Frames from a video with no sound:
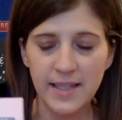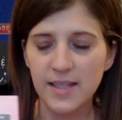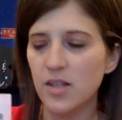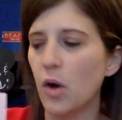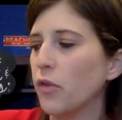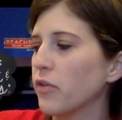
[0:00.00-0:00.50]

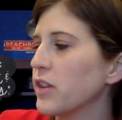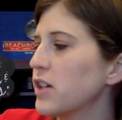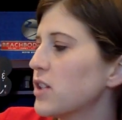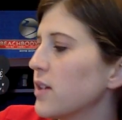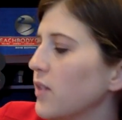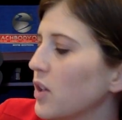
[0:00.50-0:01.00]
So for
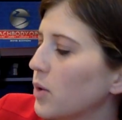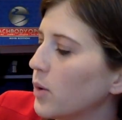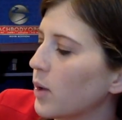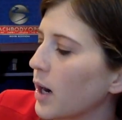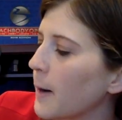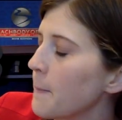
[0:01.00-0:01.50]
those of you who
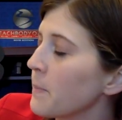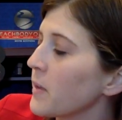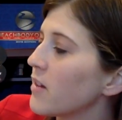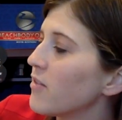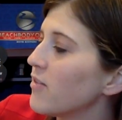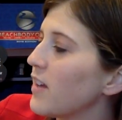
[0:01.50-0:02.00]
are
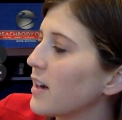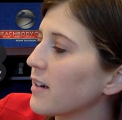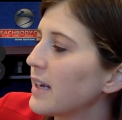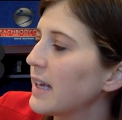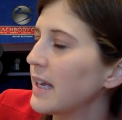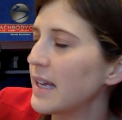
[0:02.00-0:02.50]

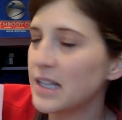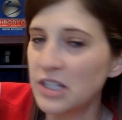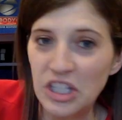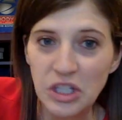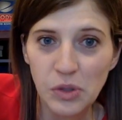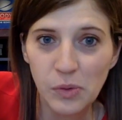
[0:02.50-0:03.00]
very
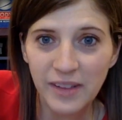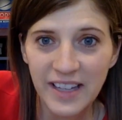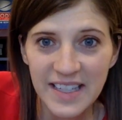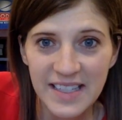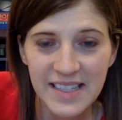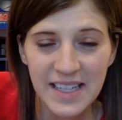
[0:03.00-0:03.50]
into
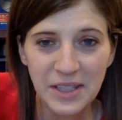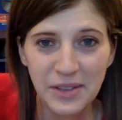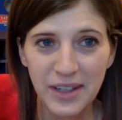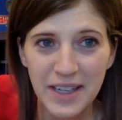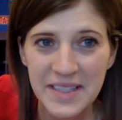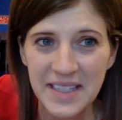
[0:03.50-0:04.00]
lists and
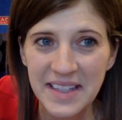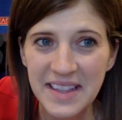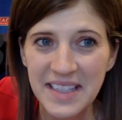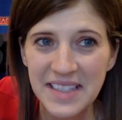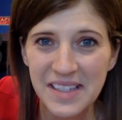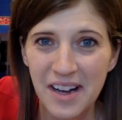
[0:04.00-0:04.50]
crossing
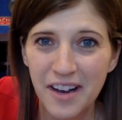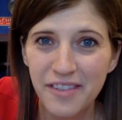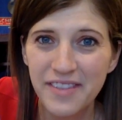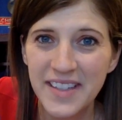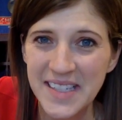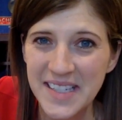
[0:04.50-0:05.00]
things off,
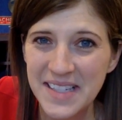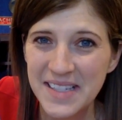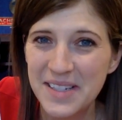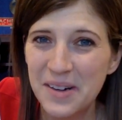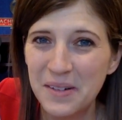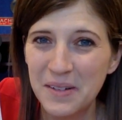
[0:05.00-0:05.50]
this is
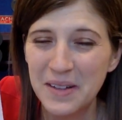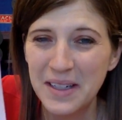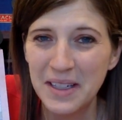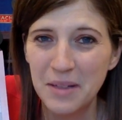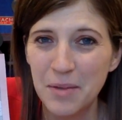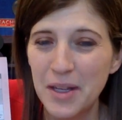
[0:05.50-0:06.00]
totally
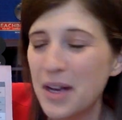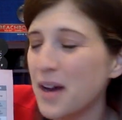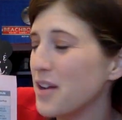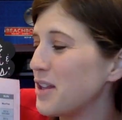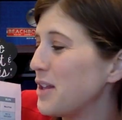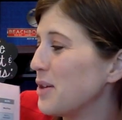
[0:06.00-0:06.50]
going to be
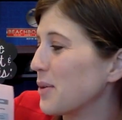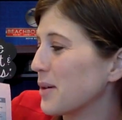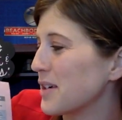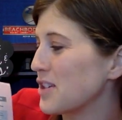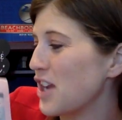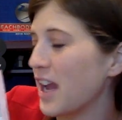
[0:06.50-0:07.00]

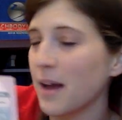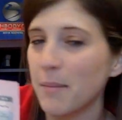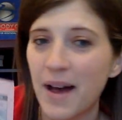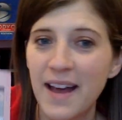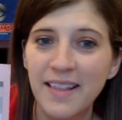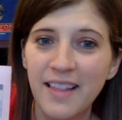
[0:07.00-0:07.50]
your jam.
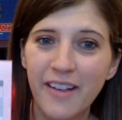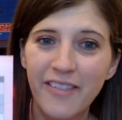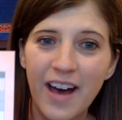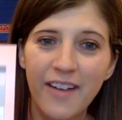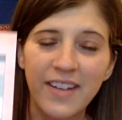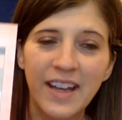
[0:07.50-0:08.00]
I love
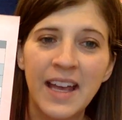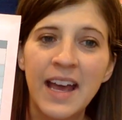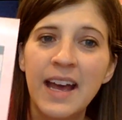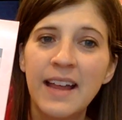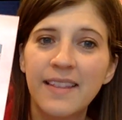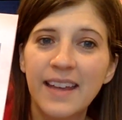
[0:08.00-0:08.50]
having
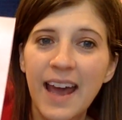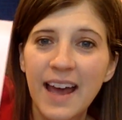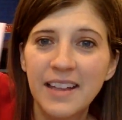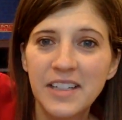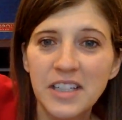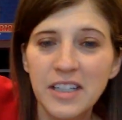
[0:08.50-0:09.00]
the
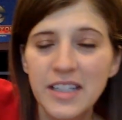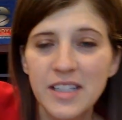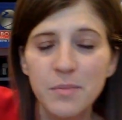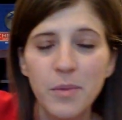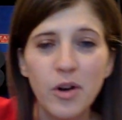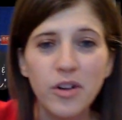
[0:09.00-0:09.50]
calendar. It's
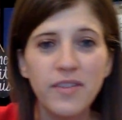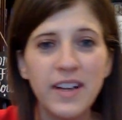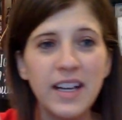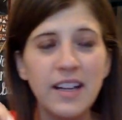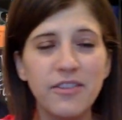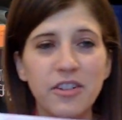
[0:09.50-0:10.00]

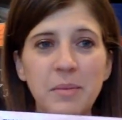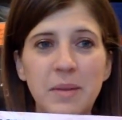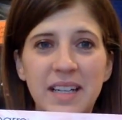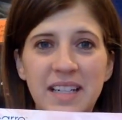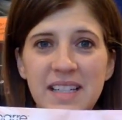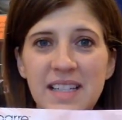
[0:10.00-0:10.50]
motivating for
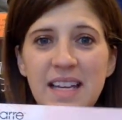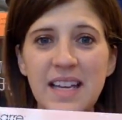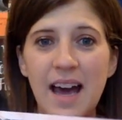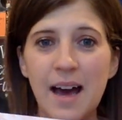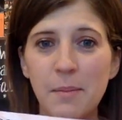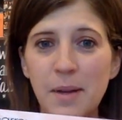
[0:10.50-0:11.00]
me to see
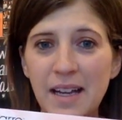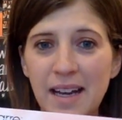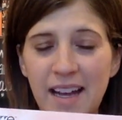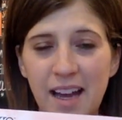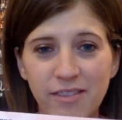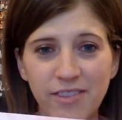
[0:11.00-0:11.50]
how many
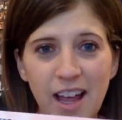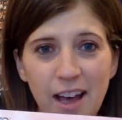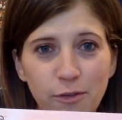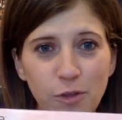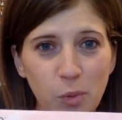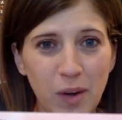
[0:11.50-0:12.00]
I have
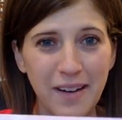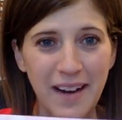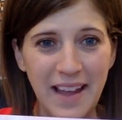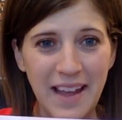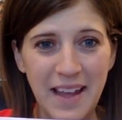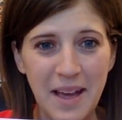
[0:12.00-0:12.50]
left, where
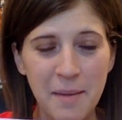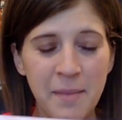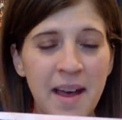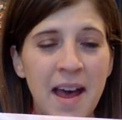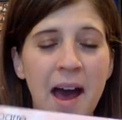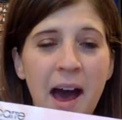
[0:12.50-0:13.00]
I am,
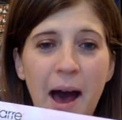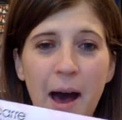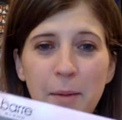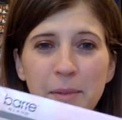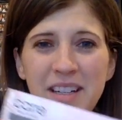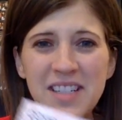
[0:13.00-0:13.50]

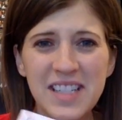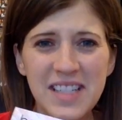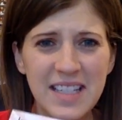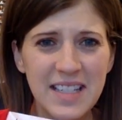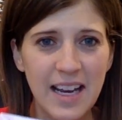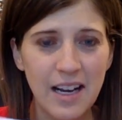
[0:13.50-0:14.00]
and just
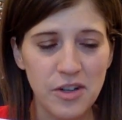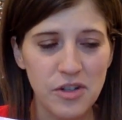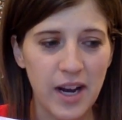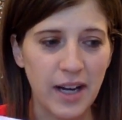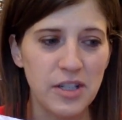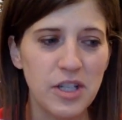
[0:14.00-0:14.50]
to stay on
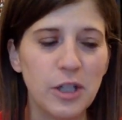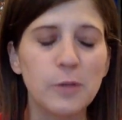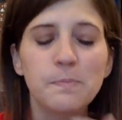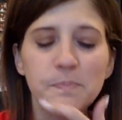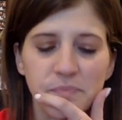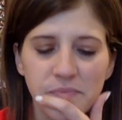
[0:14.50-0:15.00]
track too.
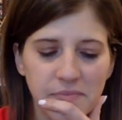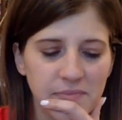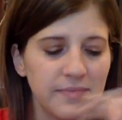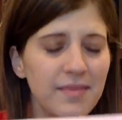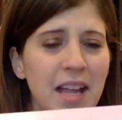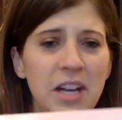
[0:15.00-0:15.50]

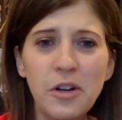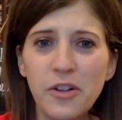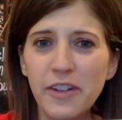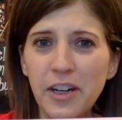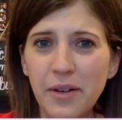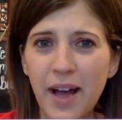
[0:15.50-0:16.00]
I know if
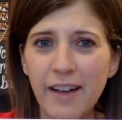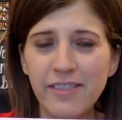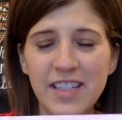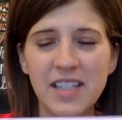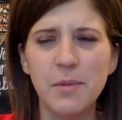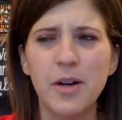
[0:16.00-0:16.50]
I don't have
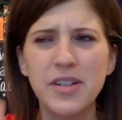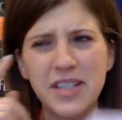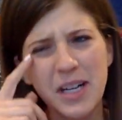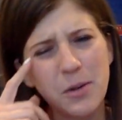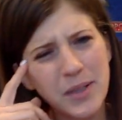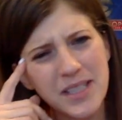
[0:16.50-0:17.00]
this, I'm always
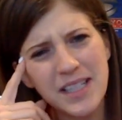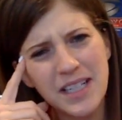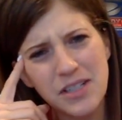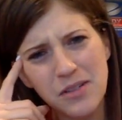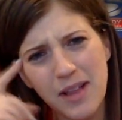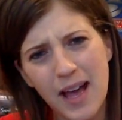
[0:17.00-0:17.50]
like, what did I
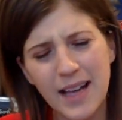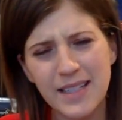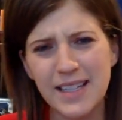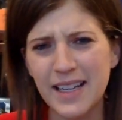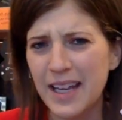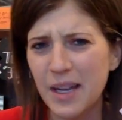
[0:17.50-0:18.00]

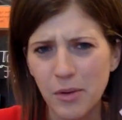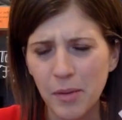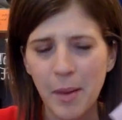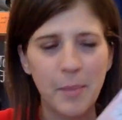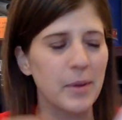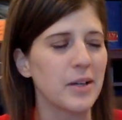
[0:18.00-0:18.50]
do last? I can't
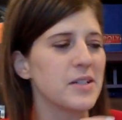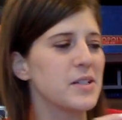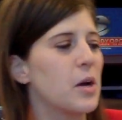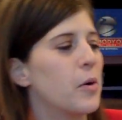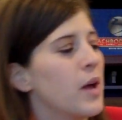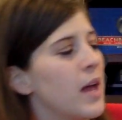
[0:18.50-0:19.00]
remember.
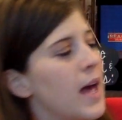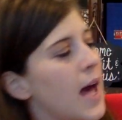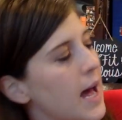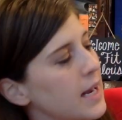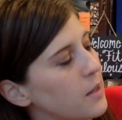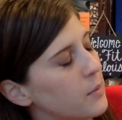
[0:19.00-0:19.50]
So
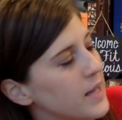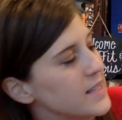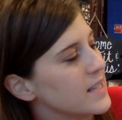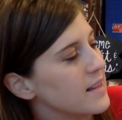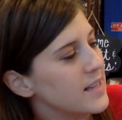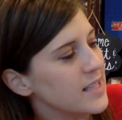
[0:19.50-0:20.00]
anyways,
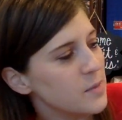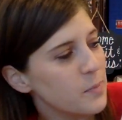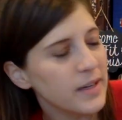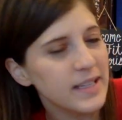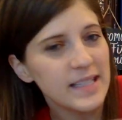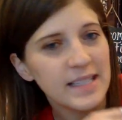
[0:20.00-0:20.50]
this
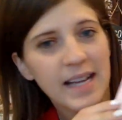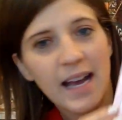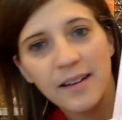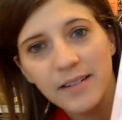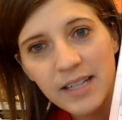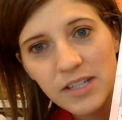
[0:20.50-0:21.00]
breaks it
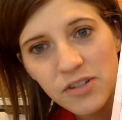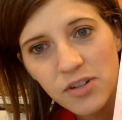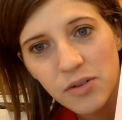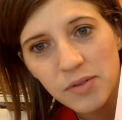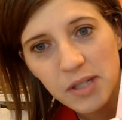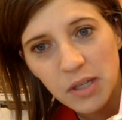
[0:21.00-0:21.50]
down. It
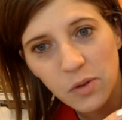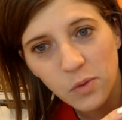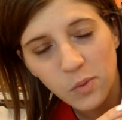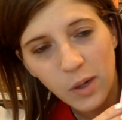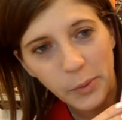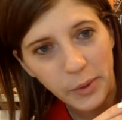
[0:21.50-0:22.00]
shows you
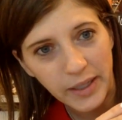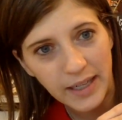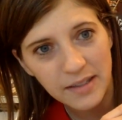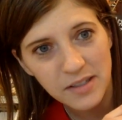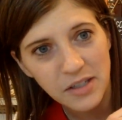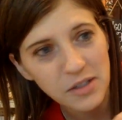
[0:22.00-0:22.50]
what
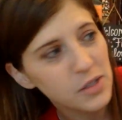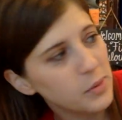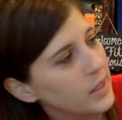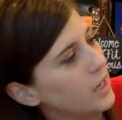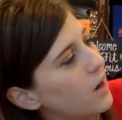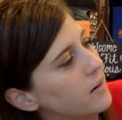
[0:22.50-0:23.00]
workouts you're
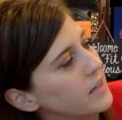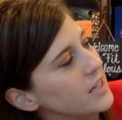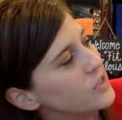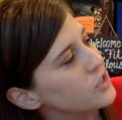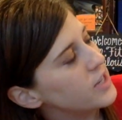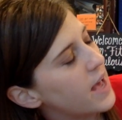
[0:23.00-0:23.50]
doing on
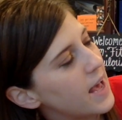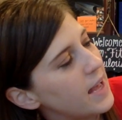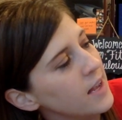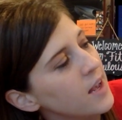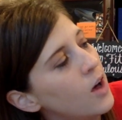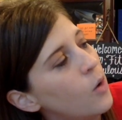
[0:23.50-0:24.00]
each day.
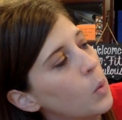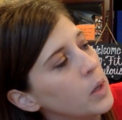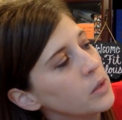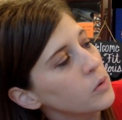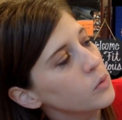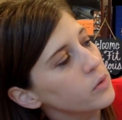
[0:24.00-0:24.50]

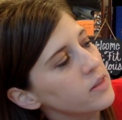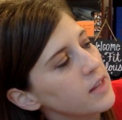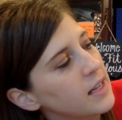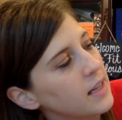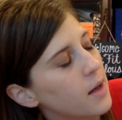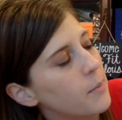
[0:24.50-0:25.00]
One cool
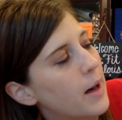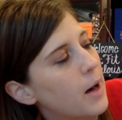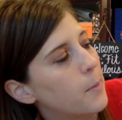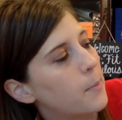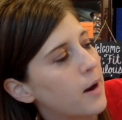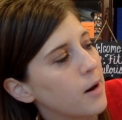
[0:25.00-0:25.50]
thing
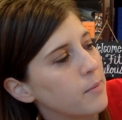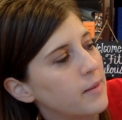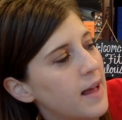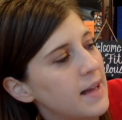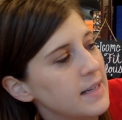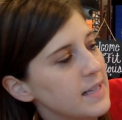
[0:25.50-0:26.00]
about Barre
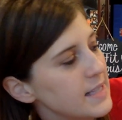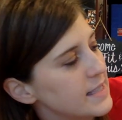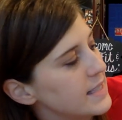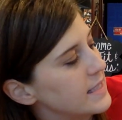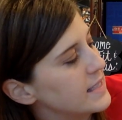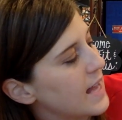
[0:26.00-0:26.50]
Blend is
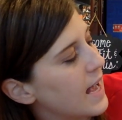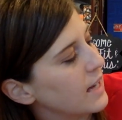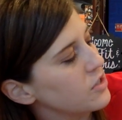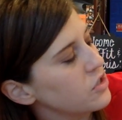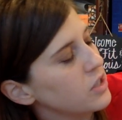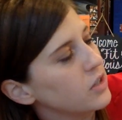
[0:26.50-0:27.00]
that it's
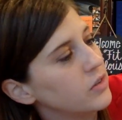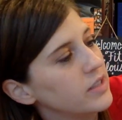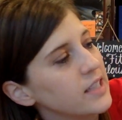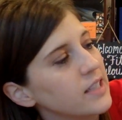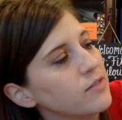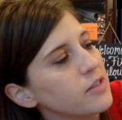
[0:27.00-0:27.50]
actually going
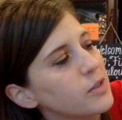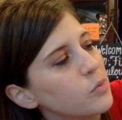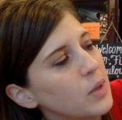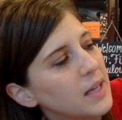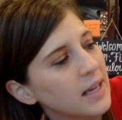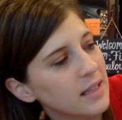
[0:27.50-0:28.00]
to give you the
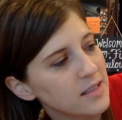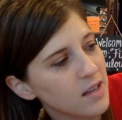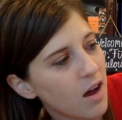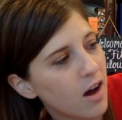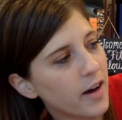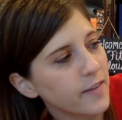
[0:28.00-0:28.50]
weekends
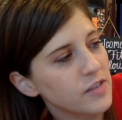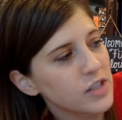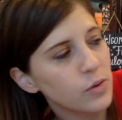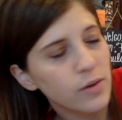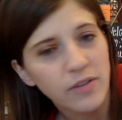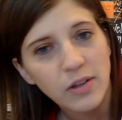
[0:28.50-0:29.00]
off.
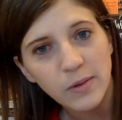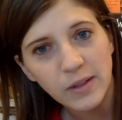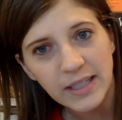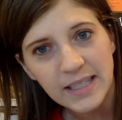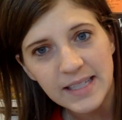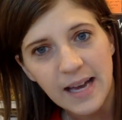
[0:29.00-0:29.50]
So if you
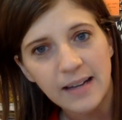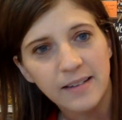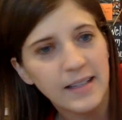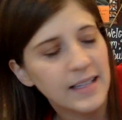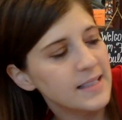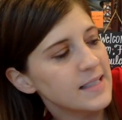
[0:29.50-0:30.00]
look at
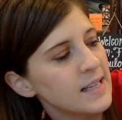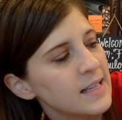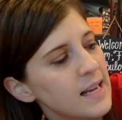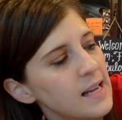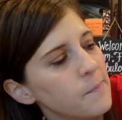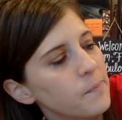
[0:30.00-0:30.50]
Saturday and
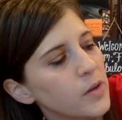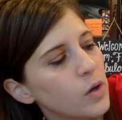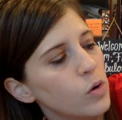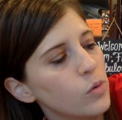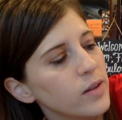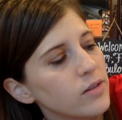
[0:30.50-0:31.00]
Sunday, the
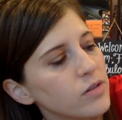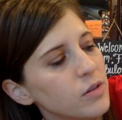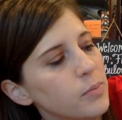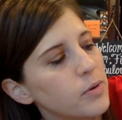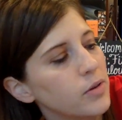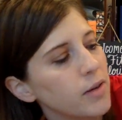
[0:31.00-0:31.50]
whole way through the
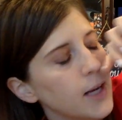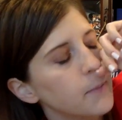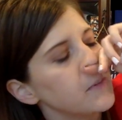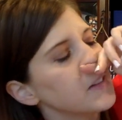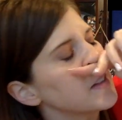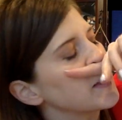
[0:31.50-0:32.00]
program,
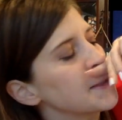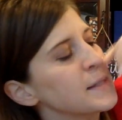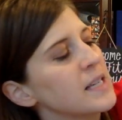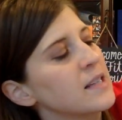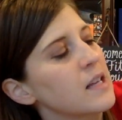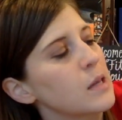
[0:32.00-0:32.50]
you're going to
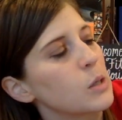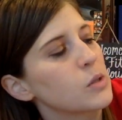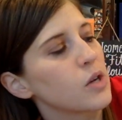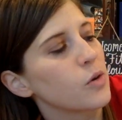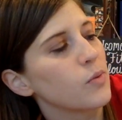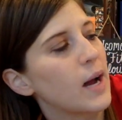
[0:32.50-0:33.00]
see that those
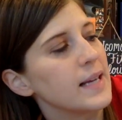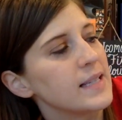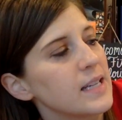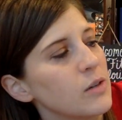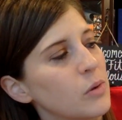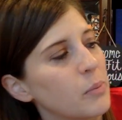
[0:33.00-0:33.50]
are rest
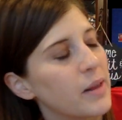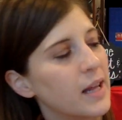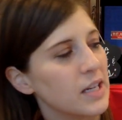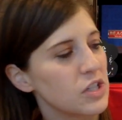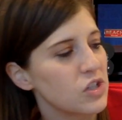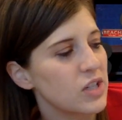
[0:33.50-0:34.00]
and
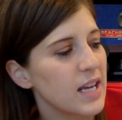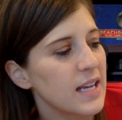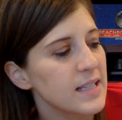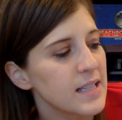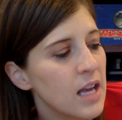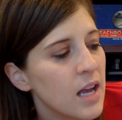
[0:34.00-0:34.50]
replenish
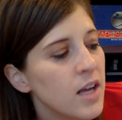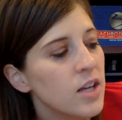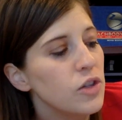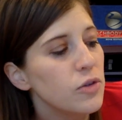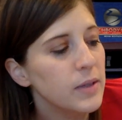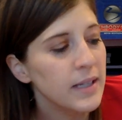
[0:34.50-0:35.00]
days.
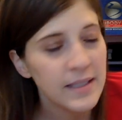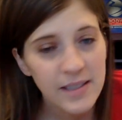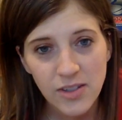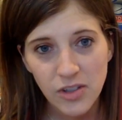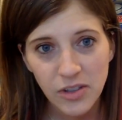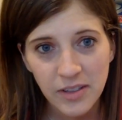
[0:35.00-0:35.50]
You can
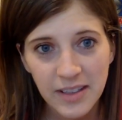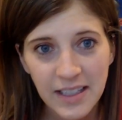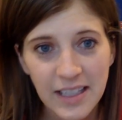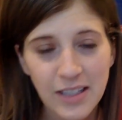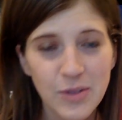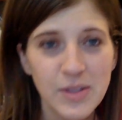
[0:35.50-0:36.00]
certainly
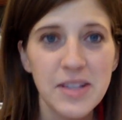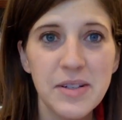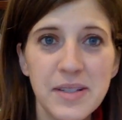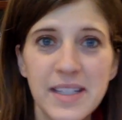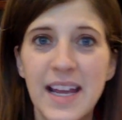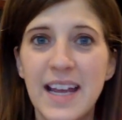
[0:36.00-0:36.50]
use
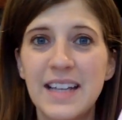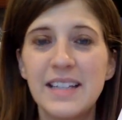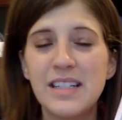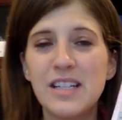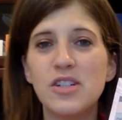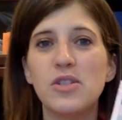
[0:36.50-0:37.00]
those days
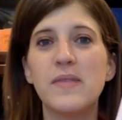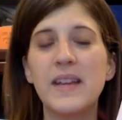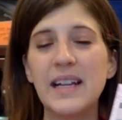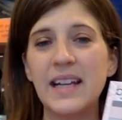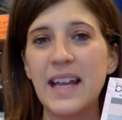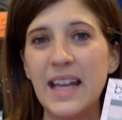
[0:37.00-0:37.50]
to do the
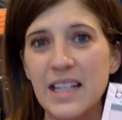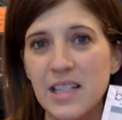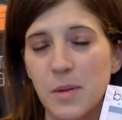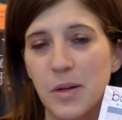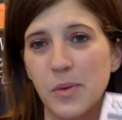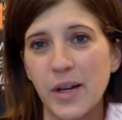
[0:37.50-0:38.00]

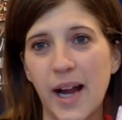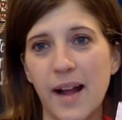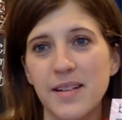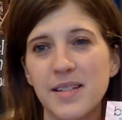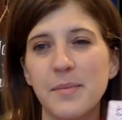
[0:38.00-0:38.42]
enhancement workouts.